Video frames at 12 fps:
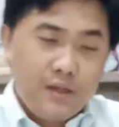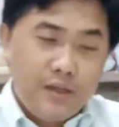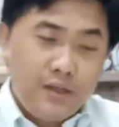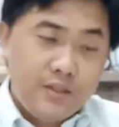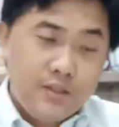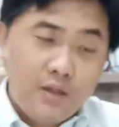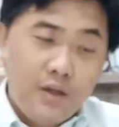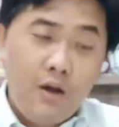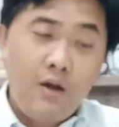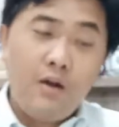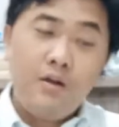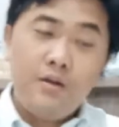It's
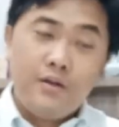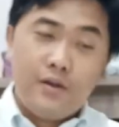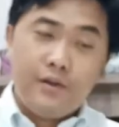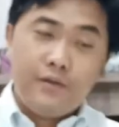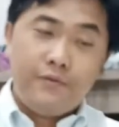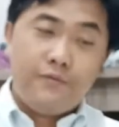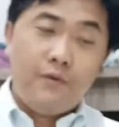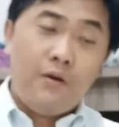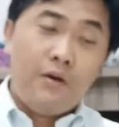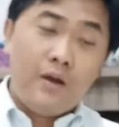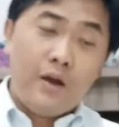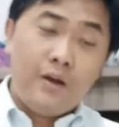called
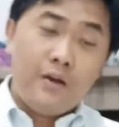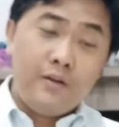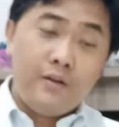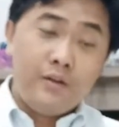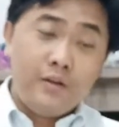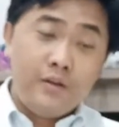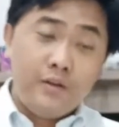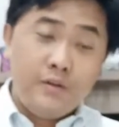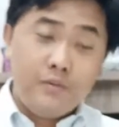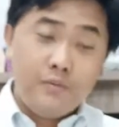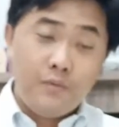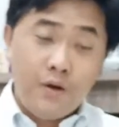For Another
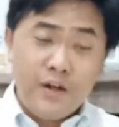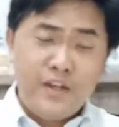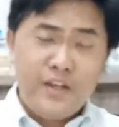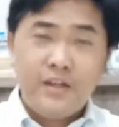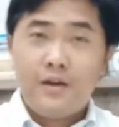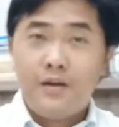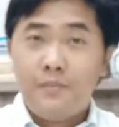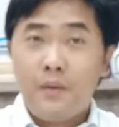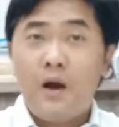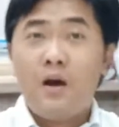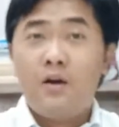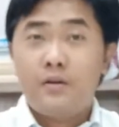Warning
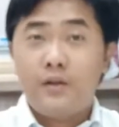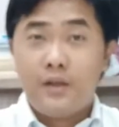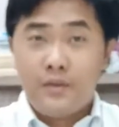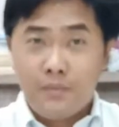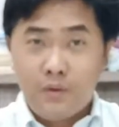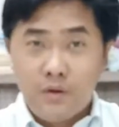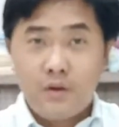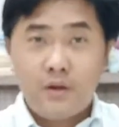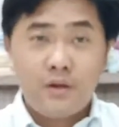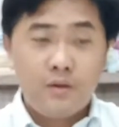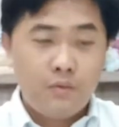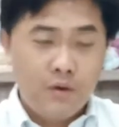About
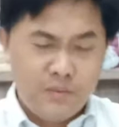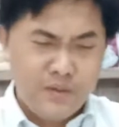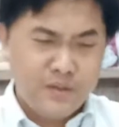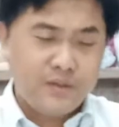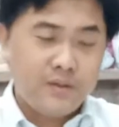Immoral Woman.